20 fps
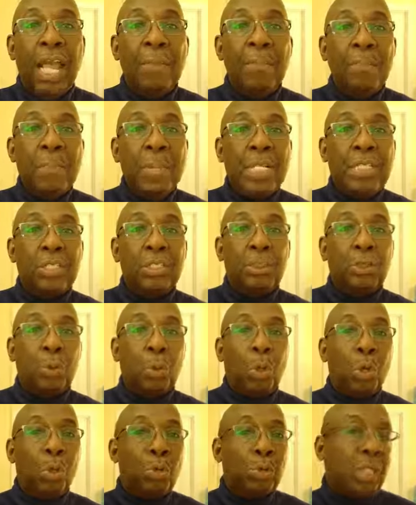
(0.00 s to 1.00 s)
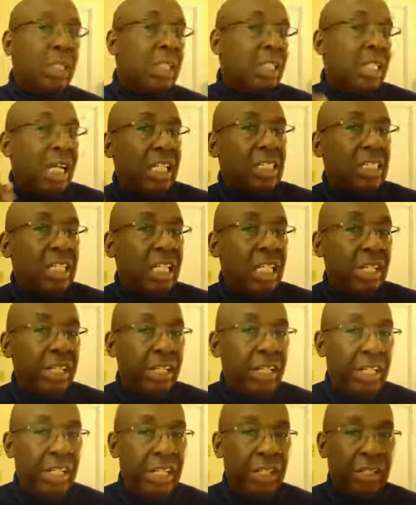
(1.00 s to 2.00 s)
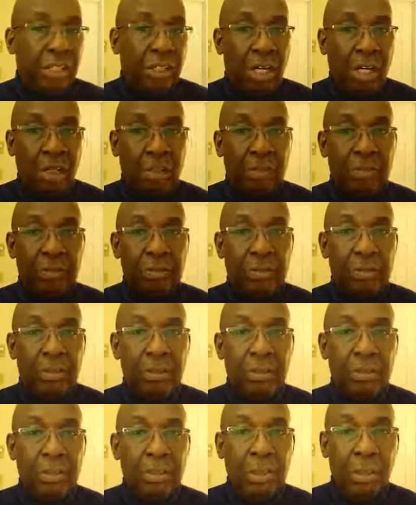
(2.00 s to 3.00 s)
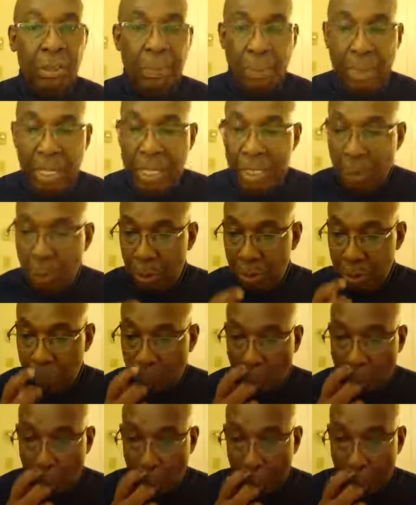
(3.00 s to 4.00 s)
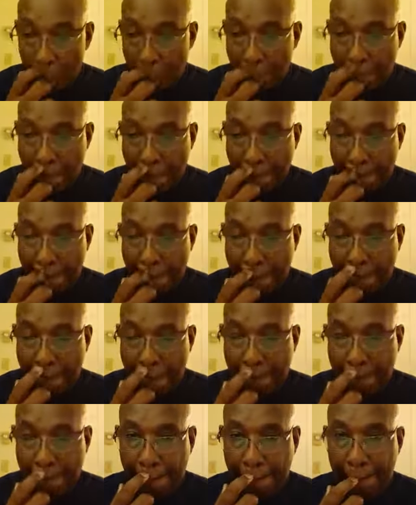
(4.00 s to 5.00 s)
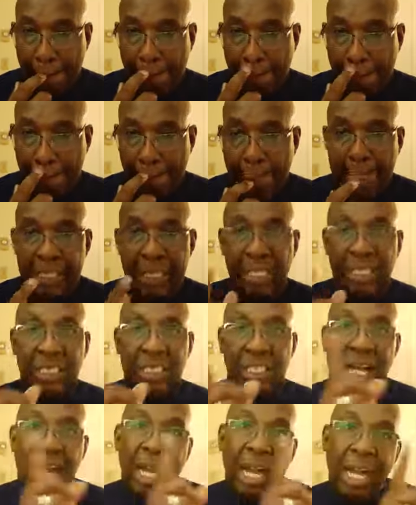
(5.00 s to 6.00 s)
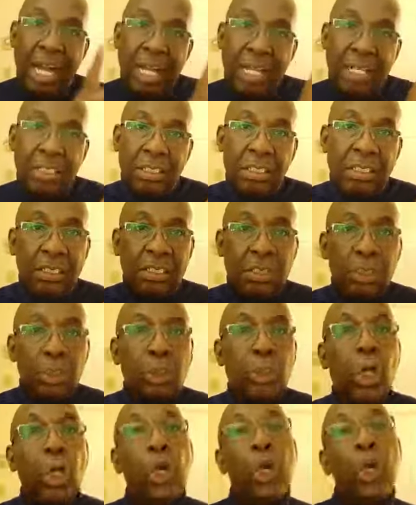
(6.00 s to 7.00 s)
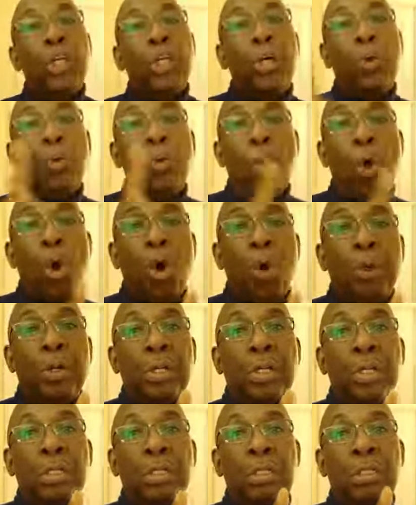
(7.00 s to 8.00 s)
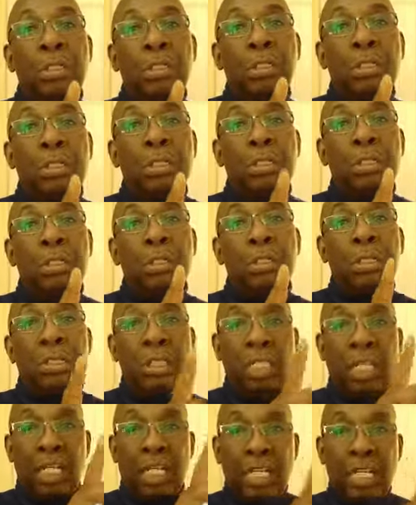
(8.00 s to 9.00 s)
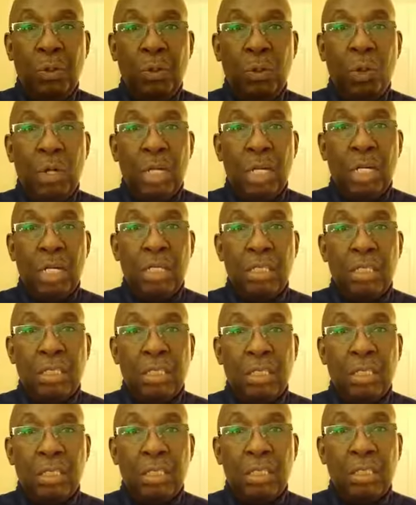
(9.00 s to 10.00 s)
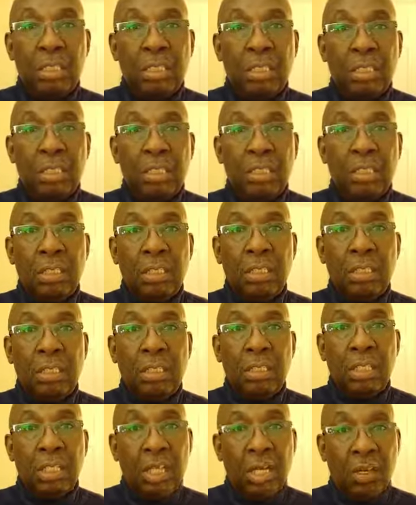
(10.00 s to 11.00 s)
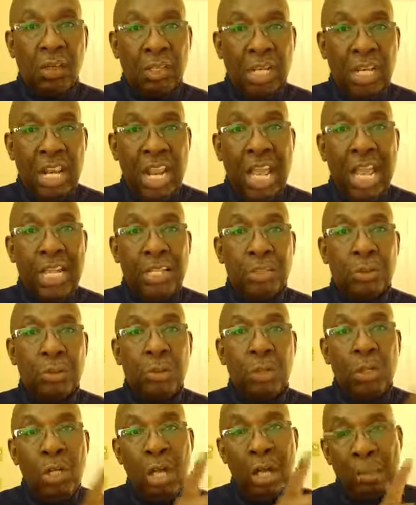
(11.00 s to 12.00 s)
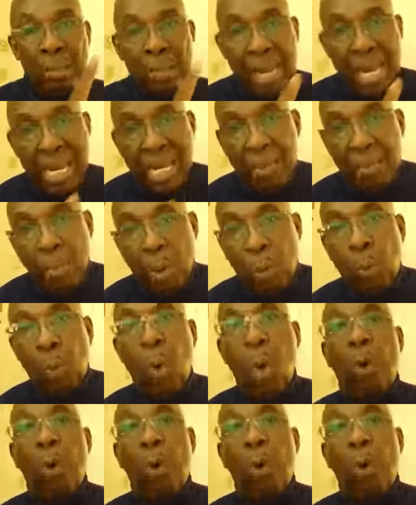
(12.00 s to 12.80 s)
and missed his throat and cut his ear off. Peter was a warrior. And then God turned the warrior that he was on the natural made him a